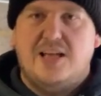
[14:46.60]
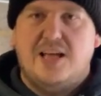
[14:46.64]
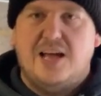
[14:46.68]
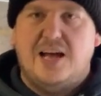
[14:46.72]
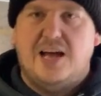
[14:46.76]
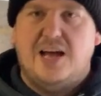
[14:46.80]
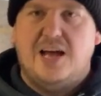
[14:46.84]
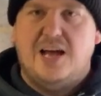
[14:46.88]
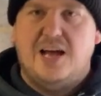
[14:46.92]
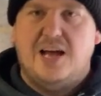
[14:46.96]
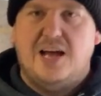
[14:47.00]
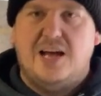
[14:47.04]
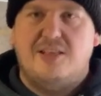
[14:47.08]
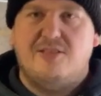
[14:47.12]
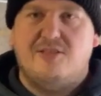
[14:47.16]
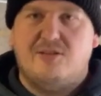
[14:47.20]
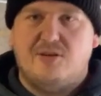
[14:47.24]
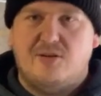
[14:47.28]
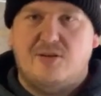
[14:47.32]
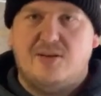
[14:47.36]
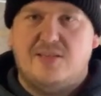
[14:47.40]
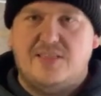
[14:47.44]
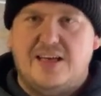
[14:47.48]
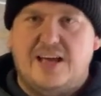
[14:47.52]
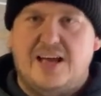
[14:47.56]
and
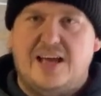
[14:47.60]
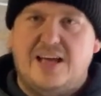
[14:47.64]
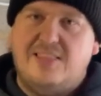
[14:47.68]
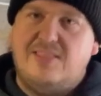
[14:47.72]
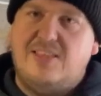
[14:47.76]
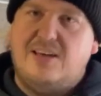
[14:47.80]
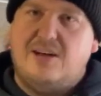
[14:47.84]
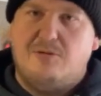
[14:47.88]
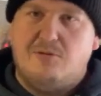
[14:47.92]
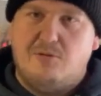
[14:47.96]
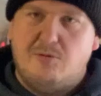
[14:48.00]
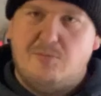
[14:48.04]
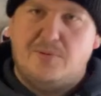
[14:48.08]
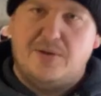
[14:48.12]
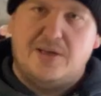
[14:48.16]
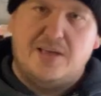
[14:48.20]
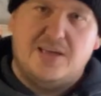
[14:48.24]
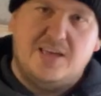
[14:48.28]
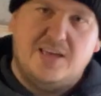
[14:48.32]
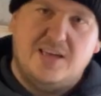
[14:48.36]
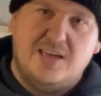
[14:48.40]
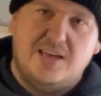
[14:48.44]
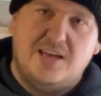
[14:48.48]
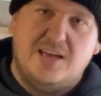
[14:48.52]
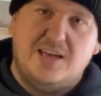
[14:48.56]
doing that, and that will
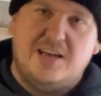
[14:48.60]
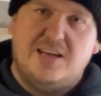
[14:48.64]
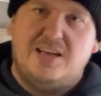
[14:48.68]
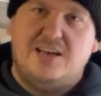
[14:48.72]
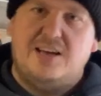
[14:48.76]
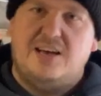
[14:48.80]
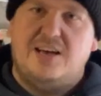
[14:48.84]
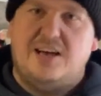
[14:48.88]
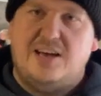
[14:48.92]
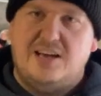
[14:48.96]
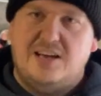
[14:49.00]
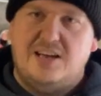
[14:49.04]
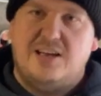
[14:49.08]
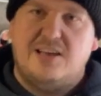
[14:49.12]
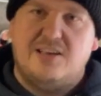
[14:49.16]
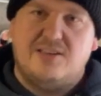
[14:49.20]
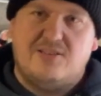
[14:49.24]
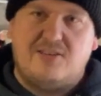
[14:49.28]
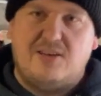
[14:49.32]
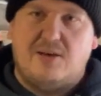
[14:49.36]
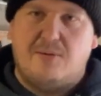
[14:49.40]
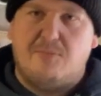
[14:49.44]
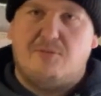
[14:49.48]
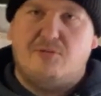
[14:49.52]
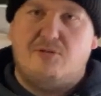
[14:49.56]
be a
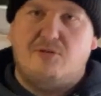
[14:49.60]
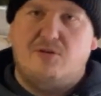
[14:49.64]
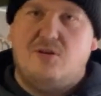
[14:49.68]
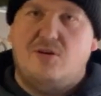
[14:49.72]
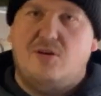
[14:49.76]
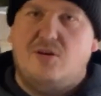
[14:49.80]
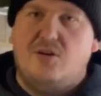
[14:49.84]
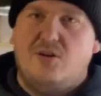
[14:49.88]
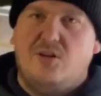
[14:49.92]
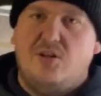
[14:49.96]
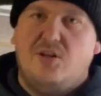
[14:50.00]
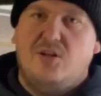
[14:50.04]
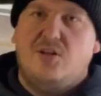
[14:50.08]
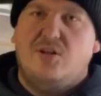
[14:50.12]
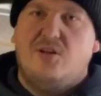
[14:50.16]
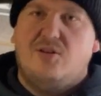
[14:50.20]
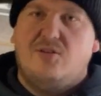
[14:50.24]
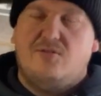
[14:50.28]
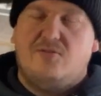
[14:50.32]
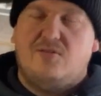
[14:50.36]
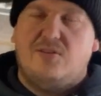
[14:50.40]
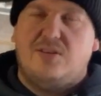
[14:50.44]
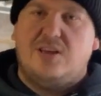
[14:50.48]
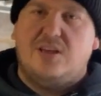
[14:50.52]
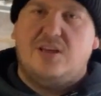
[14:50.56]
separate
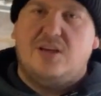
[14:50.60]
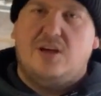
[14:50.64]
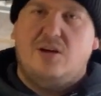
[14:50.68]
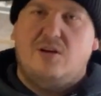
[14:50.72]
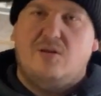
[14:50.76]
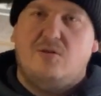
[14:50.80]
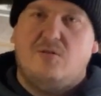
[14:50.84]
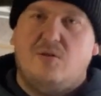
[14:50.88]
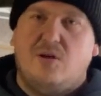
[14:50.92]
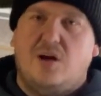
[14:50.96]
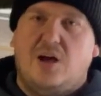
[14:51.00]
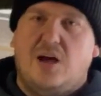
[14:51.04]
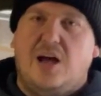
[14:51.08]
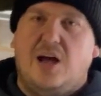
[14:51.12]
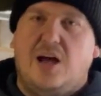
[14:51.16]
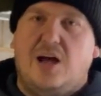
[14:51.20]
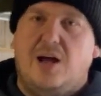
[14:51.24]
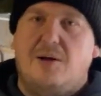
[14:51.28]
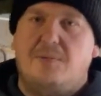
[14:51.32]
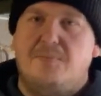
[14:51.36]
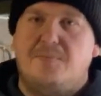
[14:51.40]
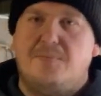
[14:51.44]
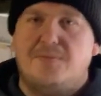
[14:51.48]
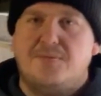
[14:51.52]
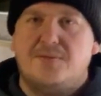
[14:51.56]
video.
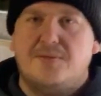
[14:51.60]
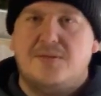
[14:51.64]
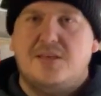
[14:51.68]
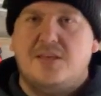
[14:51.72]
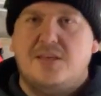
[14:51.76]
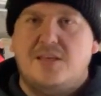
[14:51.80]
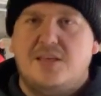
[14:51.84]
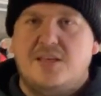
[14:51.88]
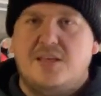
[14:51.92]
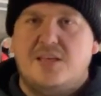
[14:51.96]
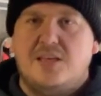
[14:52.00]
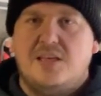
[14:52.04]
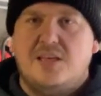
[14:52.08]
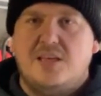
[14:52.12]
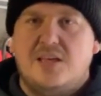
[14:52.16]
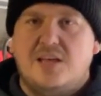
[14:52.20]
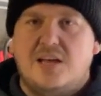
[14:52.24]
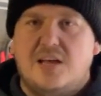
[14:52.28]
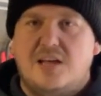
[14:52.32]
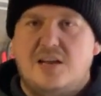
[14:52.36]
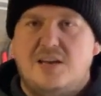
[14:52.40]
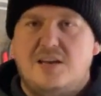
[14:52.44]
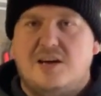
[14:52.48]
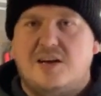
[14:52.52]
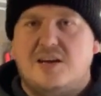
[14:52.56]

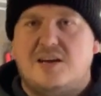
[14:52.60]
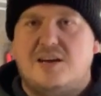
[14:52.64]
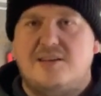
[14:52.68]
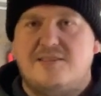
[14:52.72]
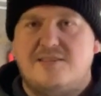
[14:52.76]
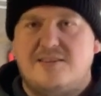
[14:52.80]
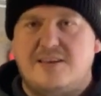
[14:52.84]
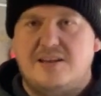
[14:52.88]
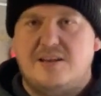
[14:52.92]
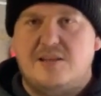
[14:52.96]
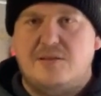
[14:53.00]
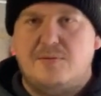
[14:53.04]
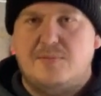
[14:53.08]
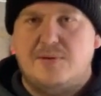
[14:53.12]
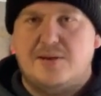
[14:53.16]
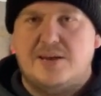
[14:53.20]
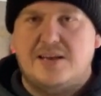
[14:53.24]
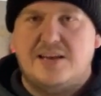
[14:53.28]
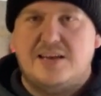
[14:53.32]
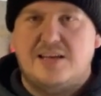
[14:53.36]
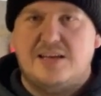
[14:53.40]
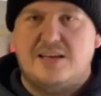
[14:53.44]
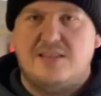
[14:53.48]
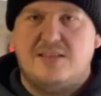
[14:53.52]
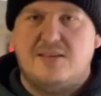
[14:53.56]
Like I said at the
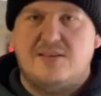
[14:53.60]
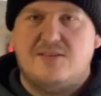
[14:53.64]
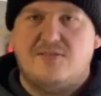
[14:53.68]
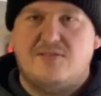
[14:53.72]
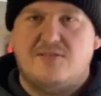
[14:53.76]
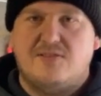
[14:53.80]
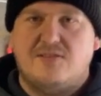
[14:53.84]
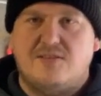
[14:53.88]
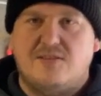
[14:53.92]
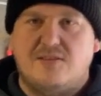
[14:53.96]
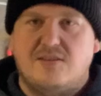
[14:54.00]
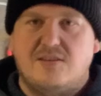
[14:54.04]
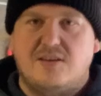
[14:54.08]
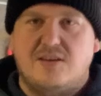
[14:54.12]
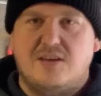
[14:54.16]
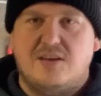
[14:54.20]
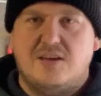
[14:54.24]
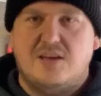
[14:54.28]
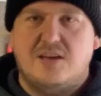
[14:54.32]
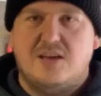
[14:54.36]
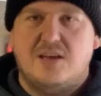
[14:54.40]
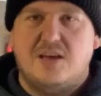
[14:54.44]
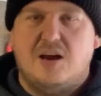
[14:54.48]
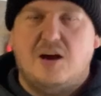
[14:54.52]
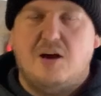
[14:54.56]
beginning of this,
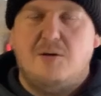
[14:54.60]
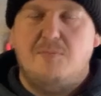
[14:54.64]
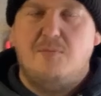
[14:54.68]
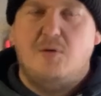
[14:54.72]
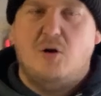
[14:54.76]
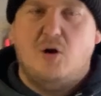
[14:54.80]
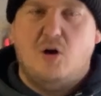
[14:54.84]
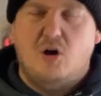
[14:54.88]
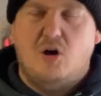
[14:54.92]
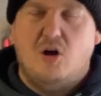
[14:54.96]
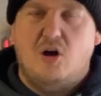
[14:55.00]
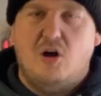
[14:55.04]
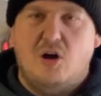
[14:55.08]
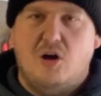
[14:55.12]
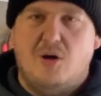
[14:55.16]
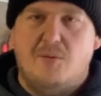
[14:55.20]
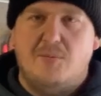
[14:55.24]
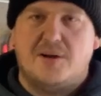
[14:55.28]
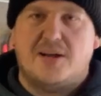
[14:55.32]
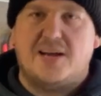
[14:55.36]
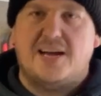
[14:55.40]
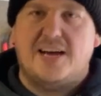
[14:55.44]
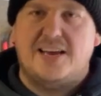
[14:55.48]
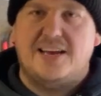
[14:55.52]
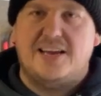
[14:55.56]
I'm not a
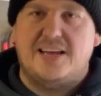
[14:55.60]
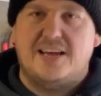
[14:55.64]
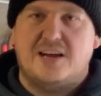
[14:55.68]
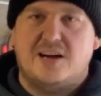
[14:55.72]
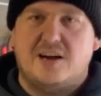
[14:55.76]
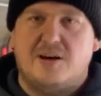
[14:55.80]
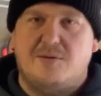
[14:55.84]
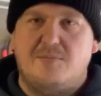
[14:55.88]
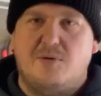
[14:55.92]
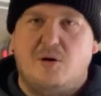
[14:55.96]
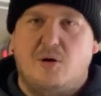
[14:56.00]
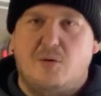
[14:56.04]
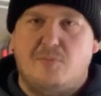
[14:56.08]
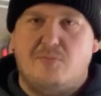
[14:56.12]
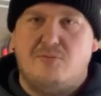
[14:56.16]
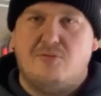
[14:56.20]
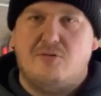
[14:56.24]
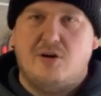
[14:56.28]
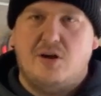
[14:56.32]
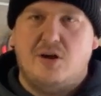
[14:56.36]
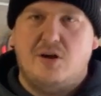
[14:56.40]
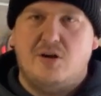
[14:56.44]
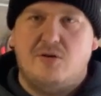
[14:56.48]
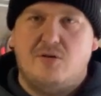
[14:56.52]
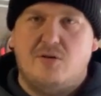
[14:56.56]
mechanic, I'm not a
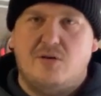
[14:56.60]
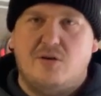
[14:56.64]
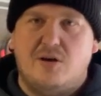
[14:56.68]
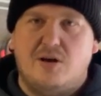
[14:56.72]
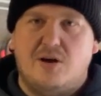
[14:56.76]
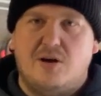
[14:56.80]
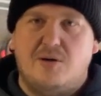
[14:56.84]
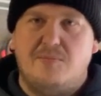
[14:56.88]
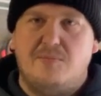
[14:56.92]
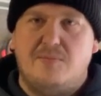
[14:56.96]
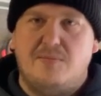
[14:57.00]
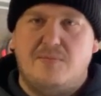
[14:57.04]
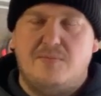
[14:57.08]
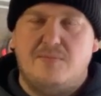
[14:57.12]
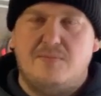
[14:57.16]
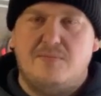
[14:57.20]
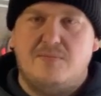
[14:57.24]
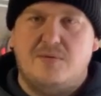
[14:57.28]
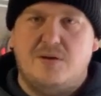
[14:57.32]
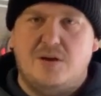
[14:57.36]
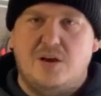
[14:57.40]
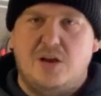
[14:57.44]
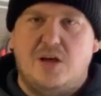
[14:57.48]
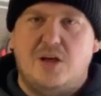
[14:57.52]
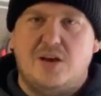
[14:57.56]
pro, I'm
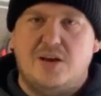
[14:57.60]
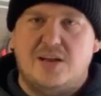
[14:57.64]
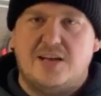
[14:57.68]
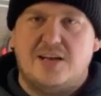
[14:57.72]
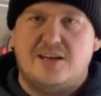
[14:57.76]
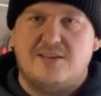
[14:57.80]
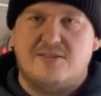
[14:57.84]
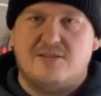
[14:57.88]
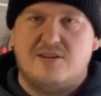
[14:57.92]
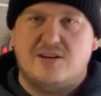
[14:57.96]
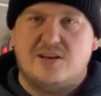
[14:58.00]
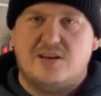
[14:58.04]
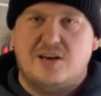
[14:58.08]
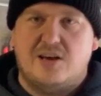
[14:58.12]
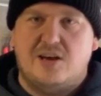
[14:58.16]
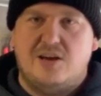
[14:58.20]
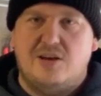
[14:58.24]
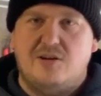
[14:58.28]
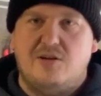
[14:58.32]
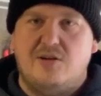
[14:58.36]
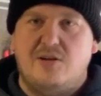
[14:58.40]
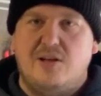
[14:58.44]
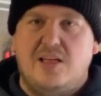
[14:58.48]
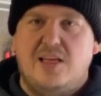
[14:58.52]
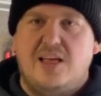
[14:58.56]
learning as I
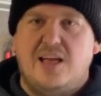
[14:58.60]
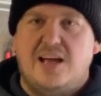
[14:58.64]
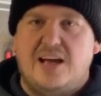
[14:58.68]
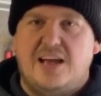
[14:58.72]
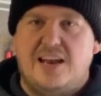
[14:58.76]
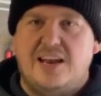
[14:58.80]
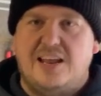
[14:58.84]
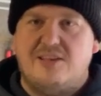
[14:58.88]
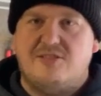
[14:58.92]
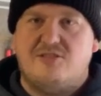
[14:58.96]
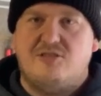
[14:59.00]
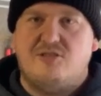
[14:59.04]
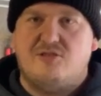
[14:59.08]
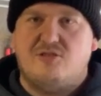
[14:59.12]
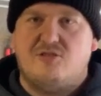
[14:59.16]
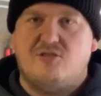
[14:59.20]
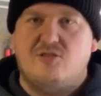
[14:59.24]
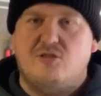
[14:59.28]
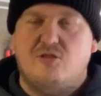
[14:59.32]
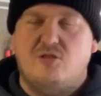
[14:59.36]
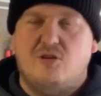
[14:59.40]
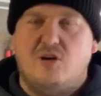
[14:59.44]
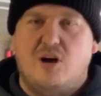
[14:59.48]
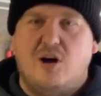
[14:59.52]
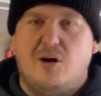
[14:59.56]
go. And as you
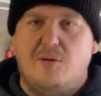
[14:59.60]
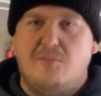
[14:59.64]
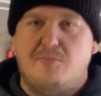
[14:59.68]
saw, I